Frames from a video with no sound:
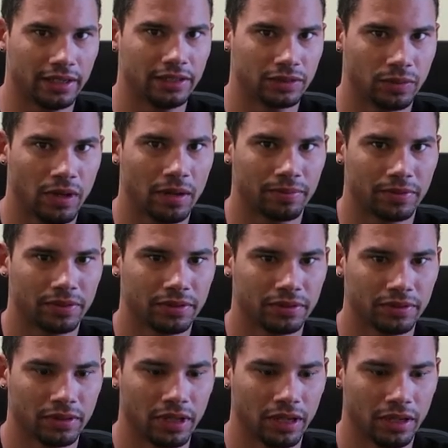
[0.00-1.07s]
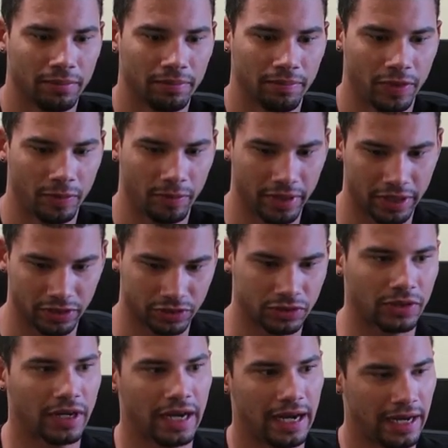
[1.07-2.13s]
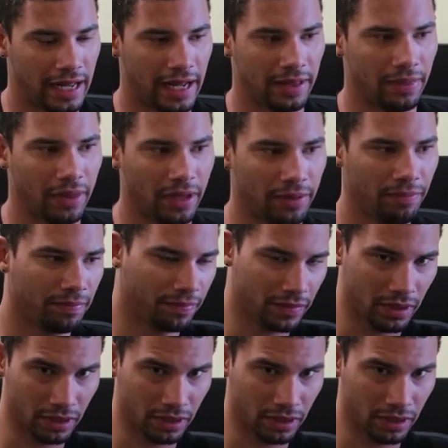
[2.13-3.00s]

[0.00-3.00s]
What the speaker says: He swapped the bigger screen and the